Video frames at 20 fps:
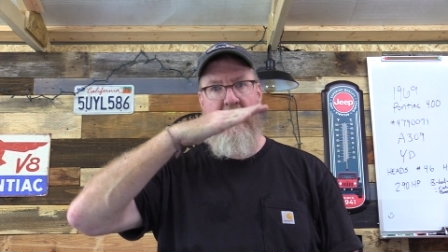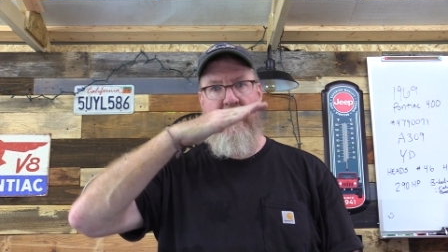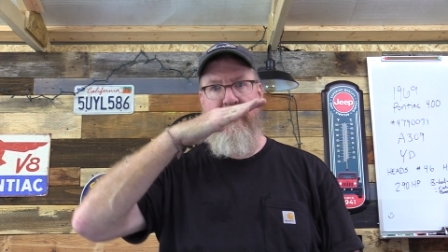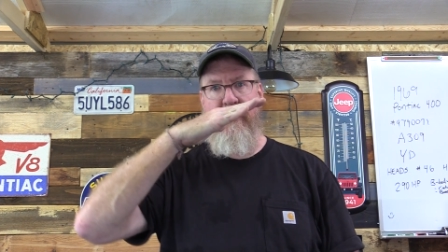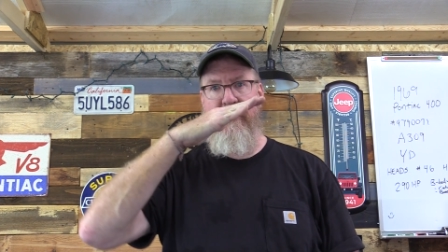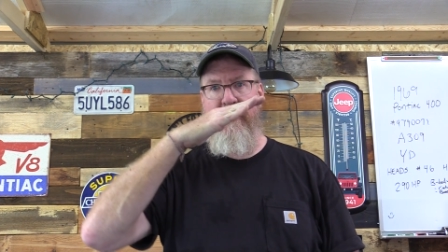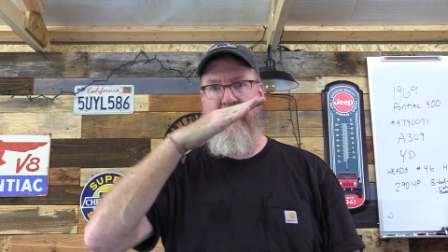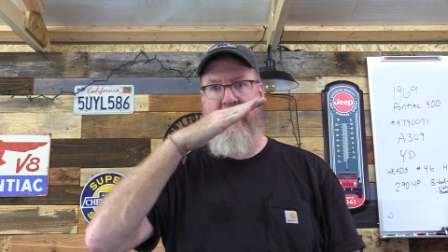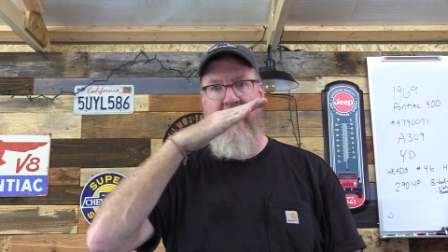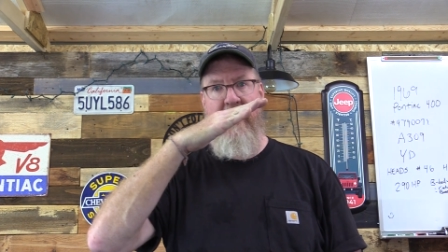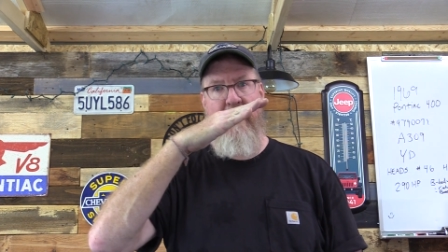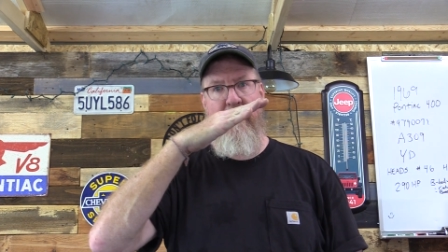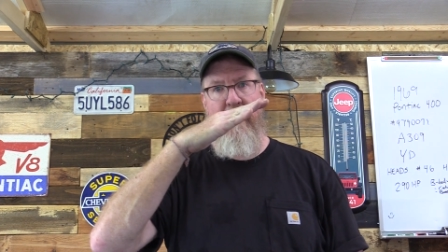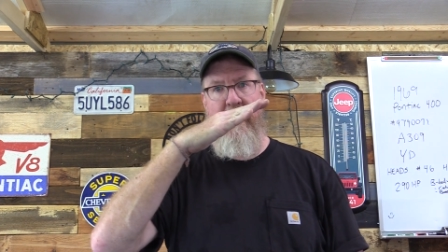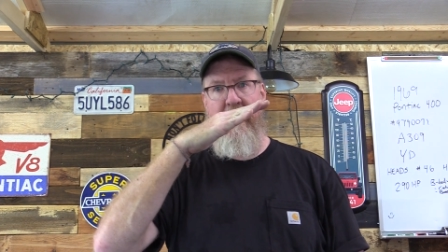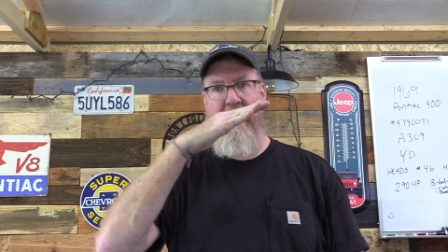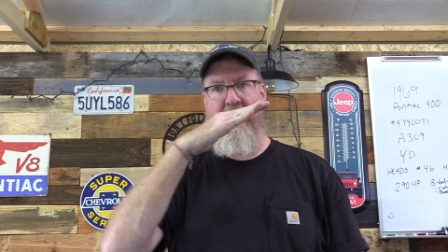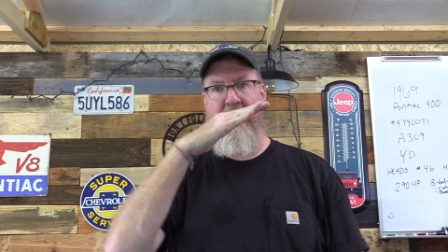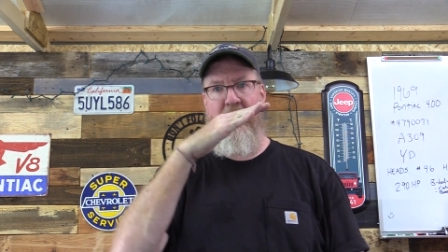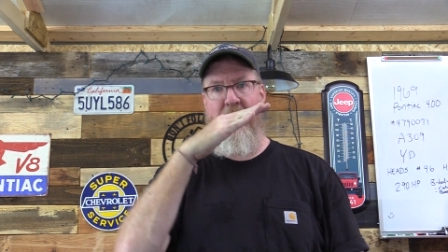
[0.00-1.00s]
You do not
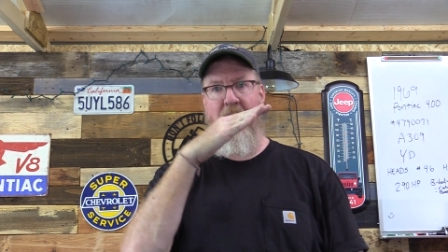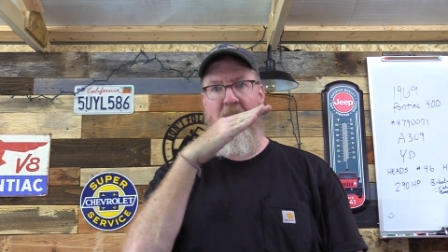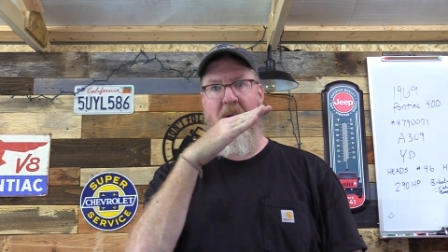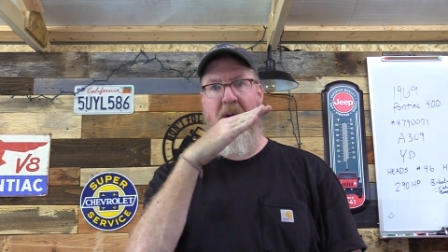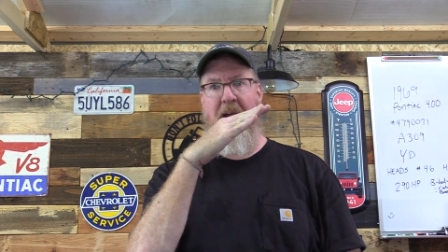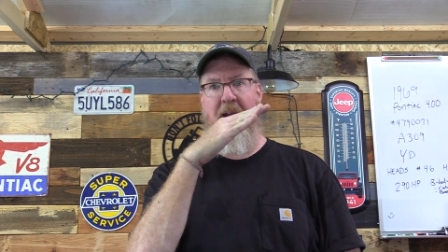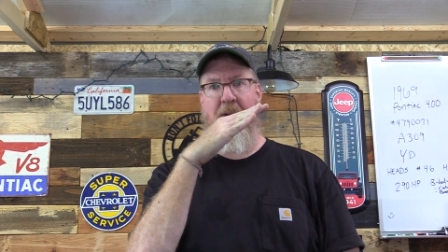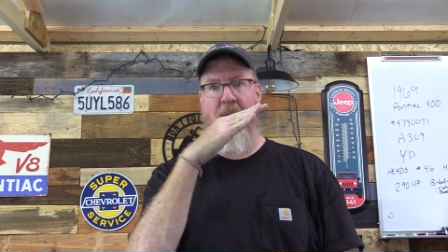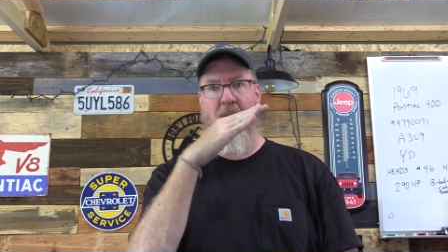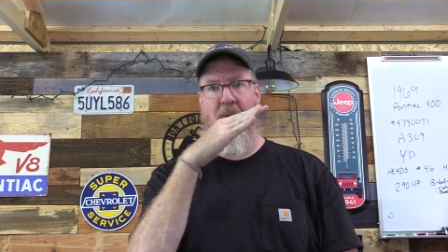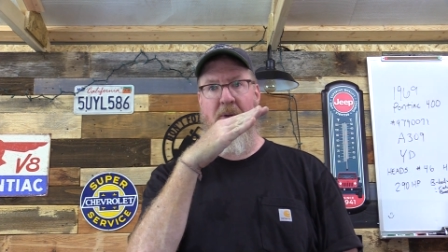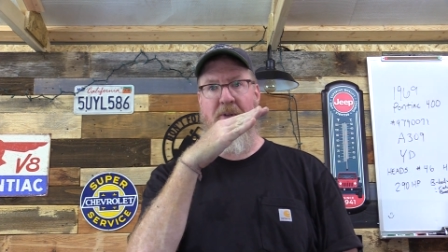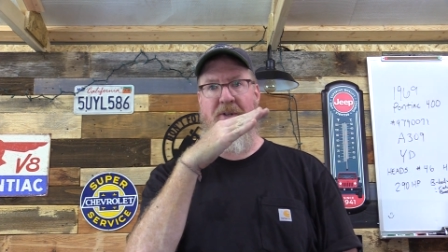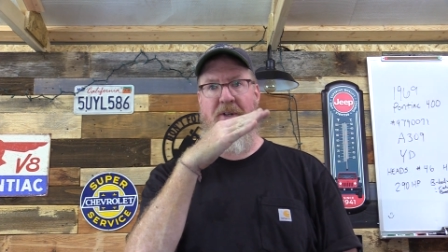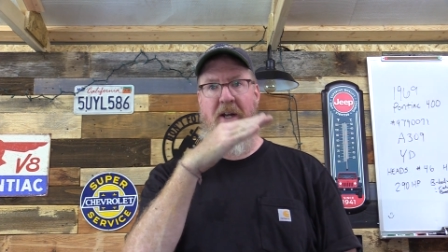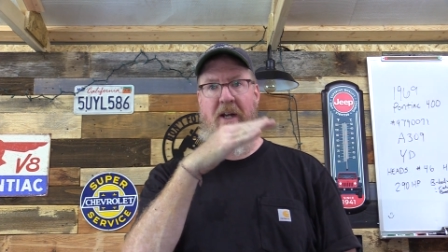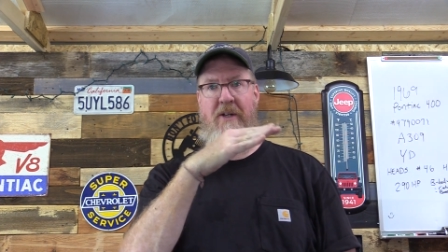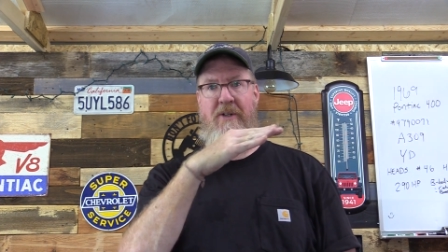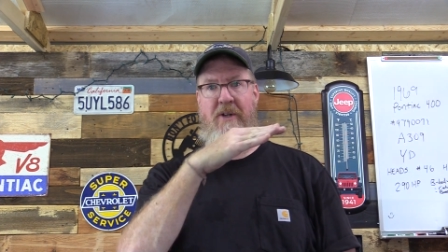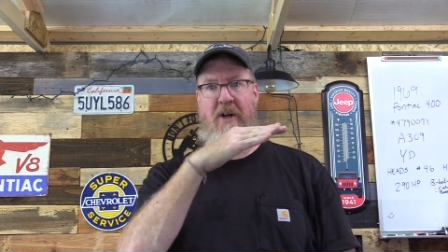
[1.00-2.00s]
want to do an oil
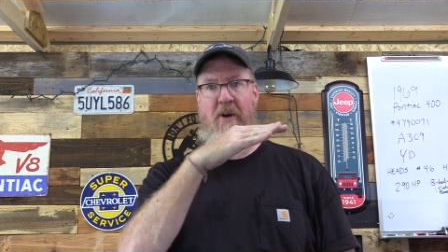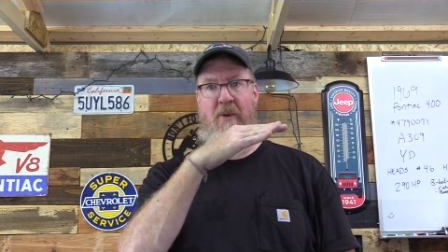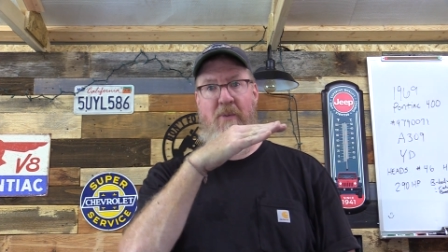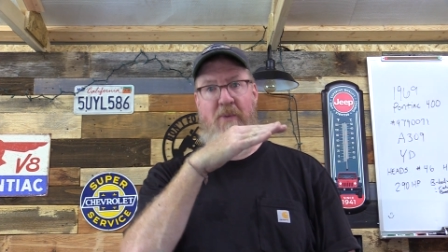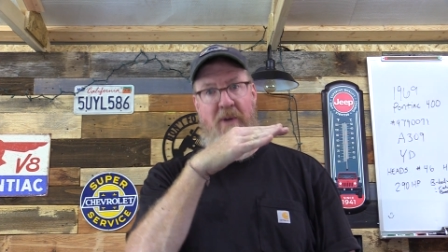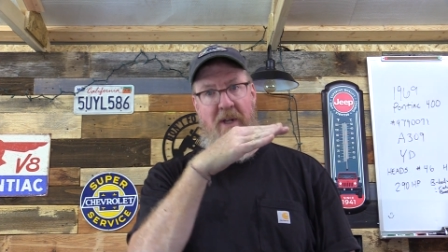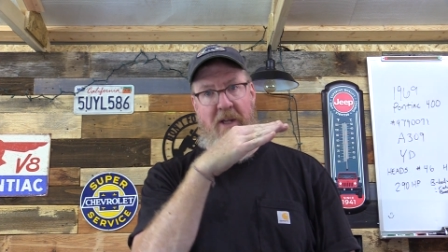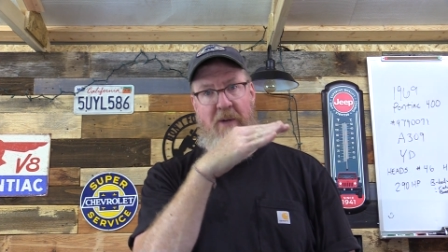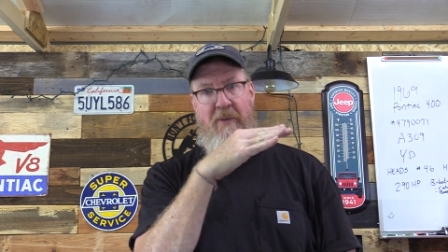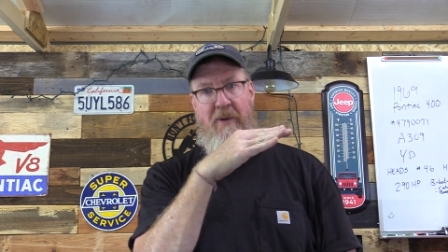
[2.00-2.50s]
change on a really,